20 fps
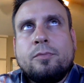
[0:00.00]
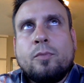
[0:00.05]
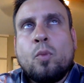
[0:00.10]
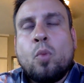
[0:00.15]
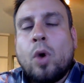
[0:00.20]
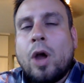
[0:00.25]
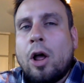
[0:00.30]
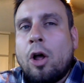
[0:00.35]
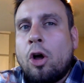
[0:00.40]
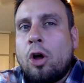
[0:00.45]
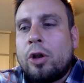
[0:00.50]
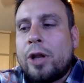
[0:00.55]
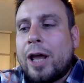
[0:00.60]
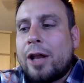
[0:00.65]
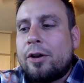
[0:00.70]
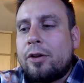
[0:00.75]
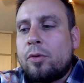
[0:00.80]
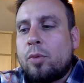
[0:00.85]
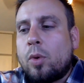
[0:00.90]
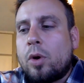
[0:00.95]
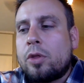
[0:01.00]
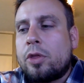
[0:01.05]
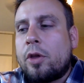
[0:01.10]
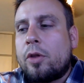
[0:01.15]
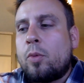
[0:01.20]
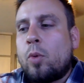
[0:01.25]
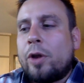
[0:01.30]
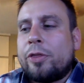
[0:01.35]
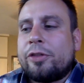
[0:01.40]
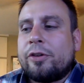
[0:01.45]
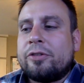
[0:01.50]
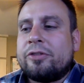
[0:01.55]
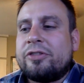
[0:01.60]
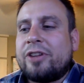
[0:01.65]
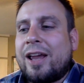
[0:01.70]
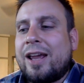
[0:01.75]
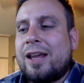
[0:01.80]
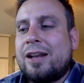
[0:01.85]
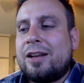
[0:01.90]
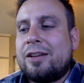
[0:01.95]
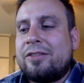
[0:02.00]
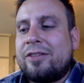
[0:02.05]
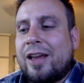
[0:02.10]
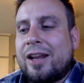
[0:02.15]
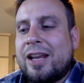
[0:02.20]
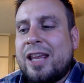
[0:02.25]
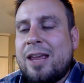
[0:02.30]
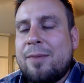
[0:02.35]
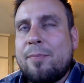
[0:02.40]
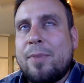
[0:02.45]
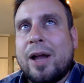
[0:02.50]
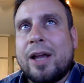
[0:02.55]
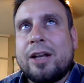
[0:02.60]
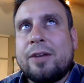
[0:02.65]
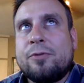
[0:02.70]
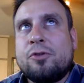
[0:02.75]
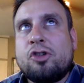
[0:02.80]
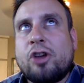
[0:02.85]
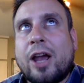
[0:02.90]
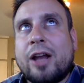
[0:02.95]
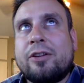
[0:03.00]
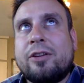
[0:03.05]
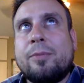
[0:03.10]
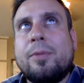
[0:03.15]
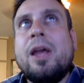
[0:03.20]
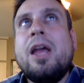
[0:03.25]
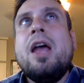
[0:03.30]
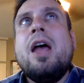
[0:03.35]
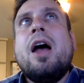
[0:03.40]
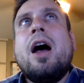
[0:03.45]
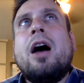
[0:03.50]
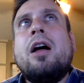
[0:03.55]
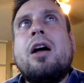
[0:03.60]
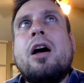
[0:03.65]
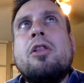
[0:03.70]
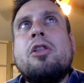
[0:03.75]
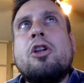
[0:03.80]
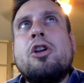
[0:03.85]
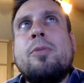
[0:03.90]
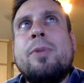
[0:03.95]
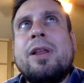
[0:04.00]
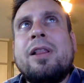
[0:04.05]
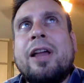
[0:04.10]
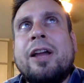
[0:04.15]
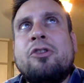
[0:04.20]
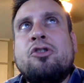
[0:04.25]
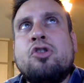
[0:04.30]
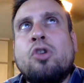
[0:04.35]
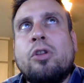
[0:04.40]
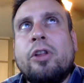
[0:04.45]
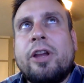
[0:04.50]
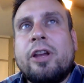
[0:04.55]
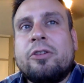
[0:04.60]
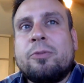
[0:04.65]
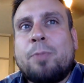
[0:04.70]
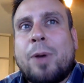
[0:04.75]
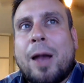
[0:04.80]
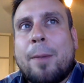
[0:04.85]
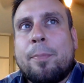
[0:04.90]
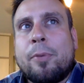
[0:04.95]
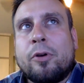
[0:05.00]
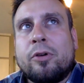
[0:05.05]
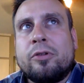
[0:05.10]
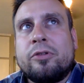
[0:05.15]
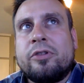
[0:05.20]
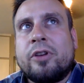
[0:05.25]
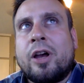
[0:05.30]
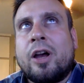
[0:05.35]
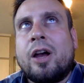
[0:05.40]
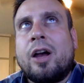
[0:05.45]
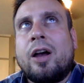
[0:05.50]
Well, hold on. What they're saying is that he might have checked him a little bit like Julius Peppers,